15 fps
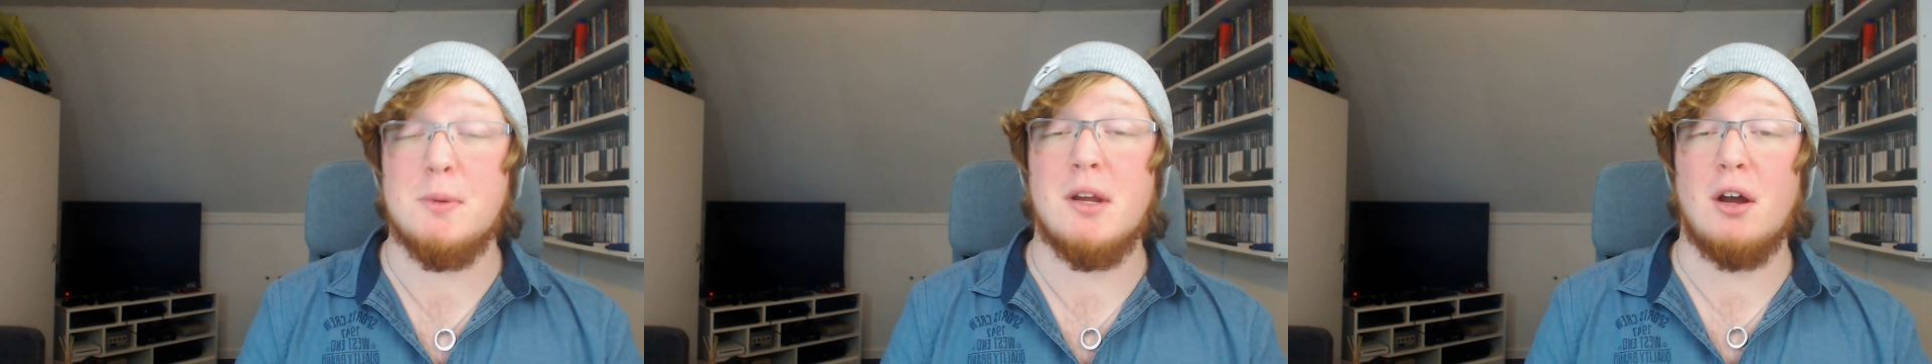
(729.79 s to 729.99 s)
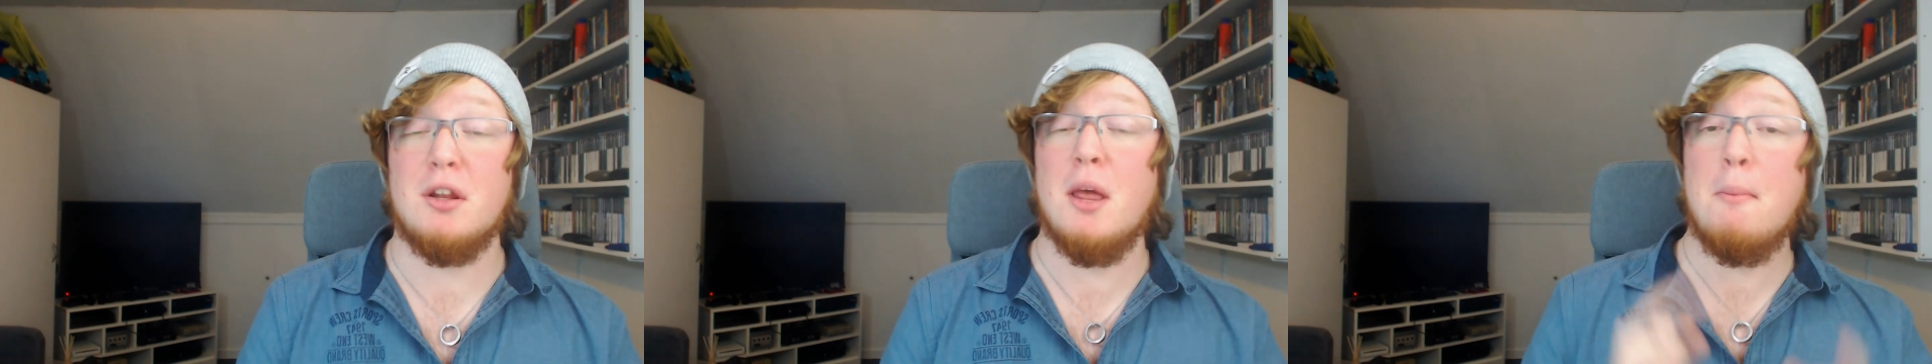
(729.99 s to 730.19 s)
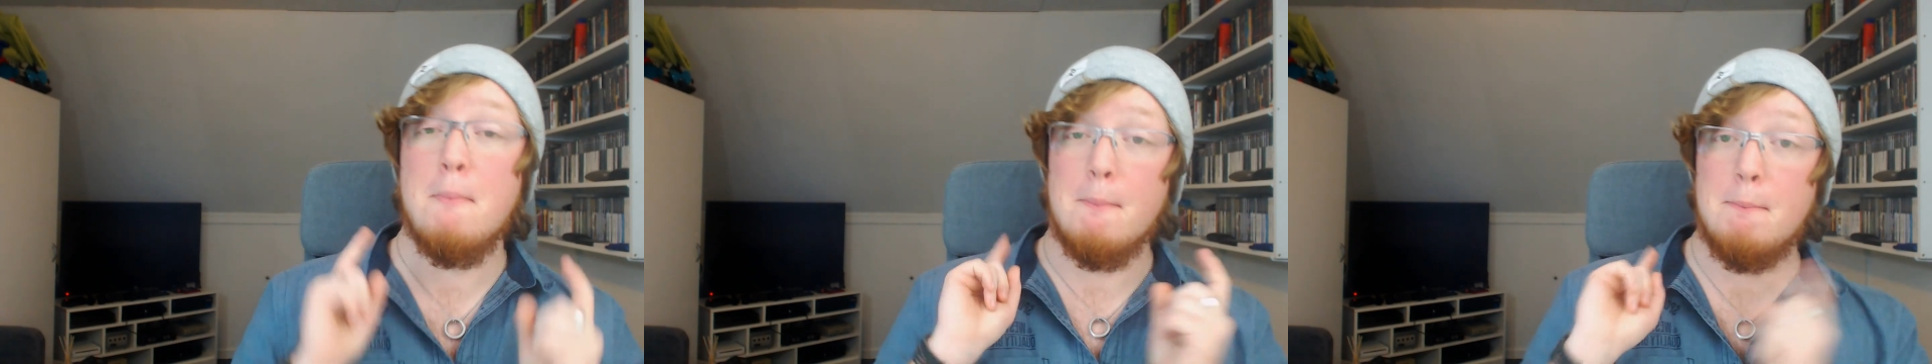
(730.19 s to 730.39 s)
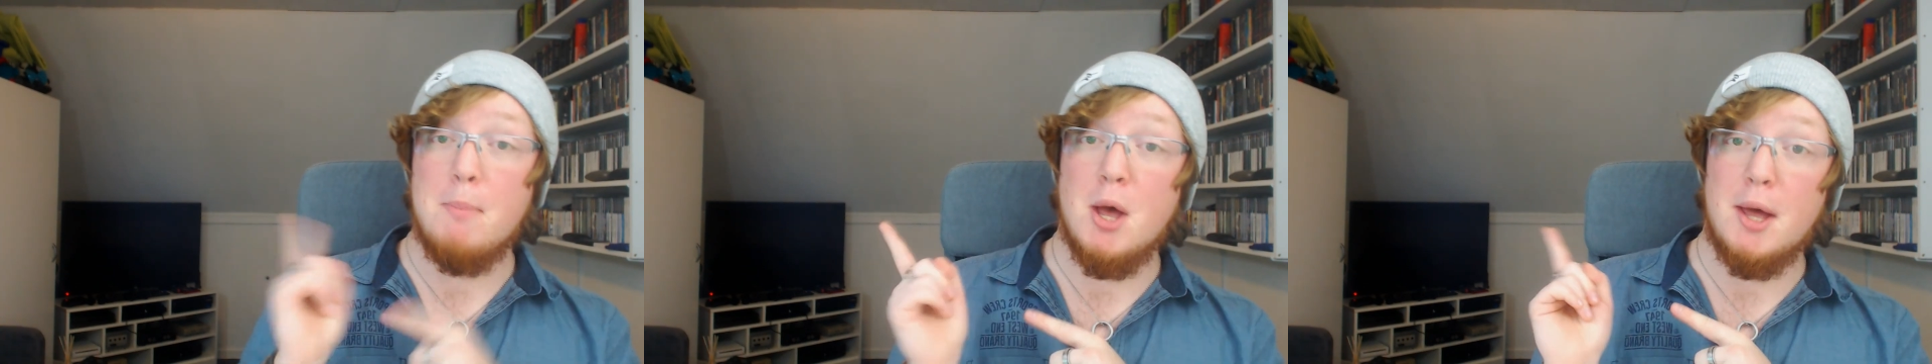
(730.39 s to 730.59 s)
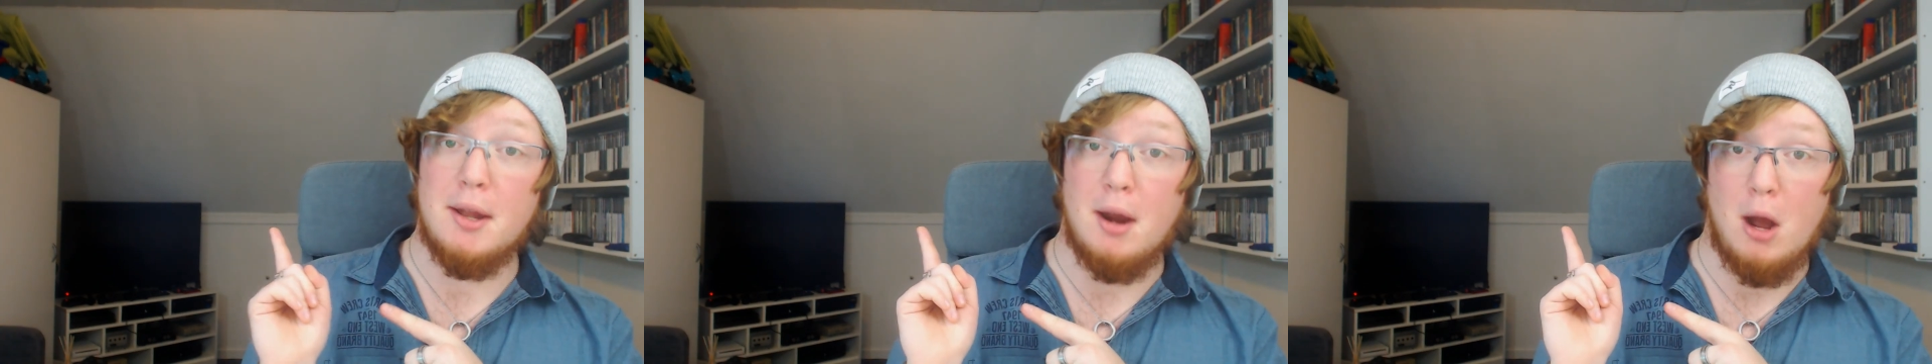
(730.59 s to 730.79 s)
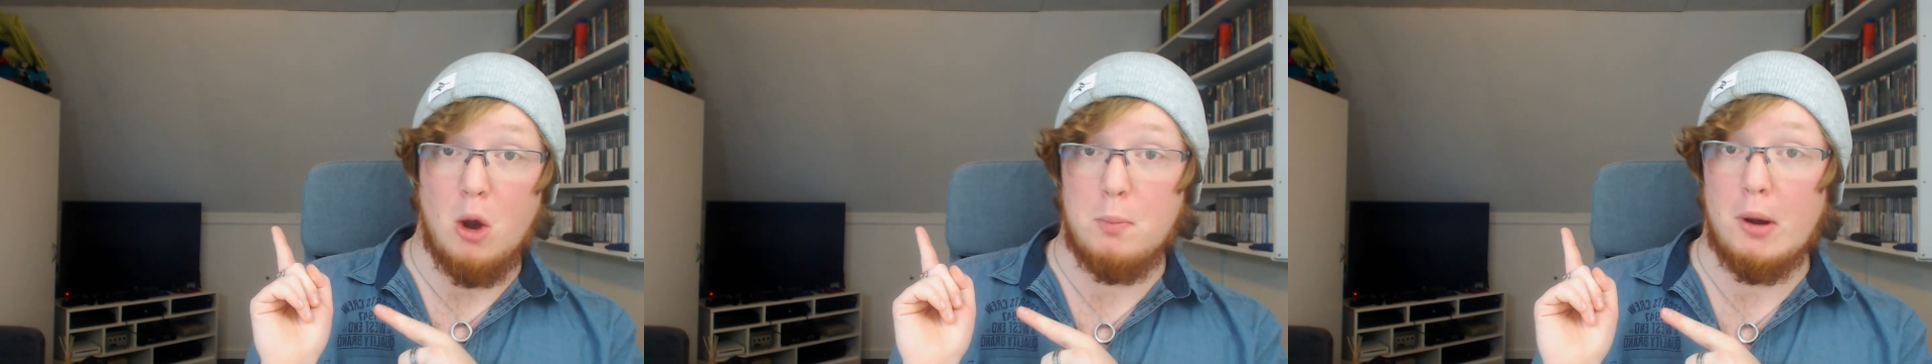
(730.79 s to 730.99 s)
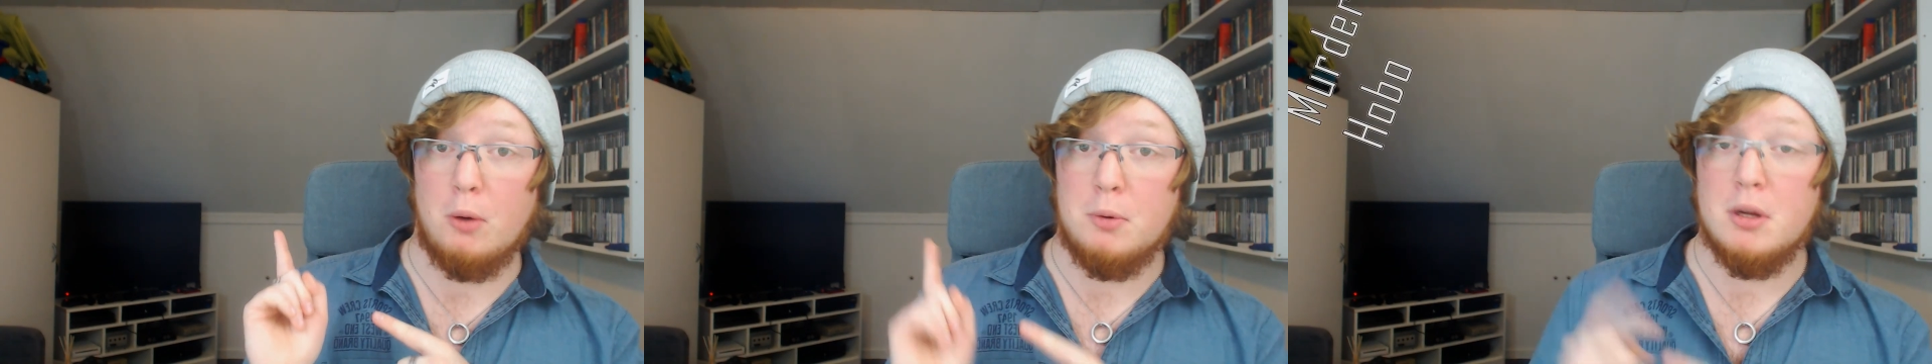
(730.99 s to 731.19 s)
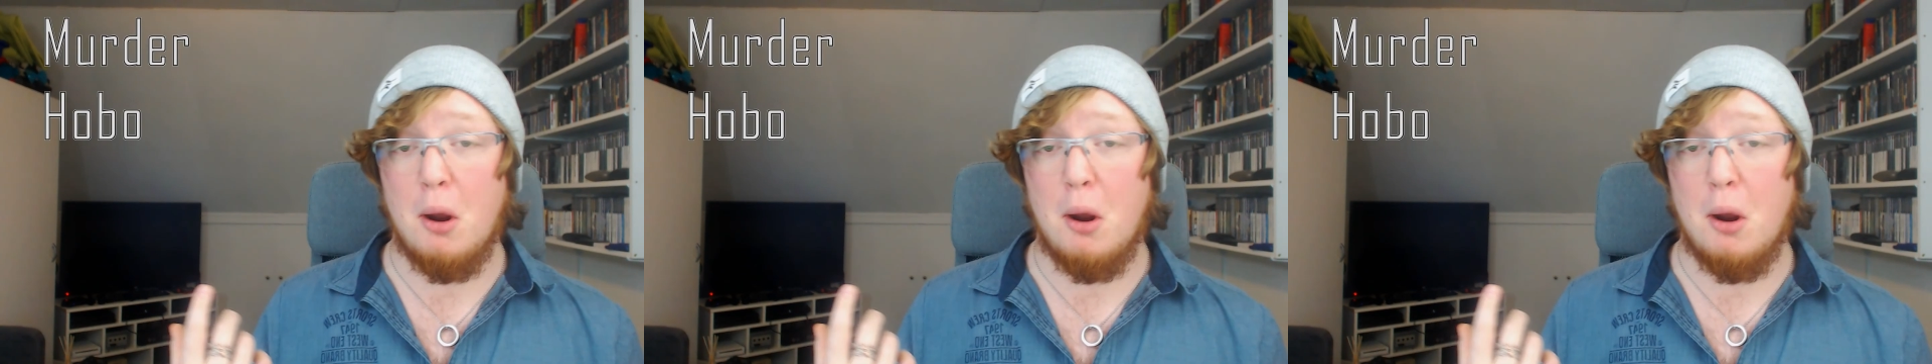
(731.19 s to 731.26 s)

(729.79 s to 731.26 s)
which we call the murder hobo.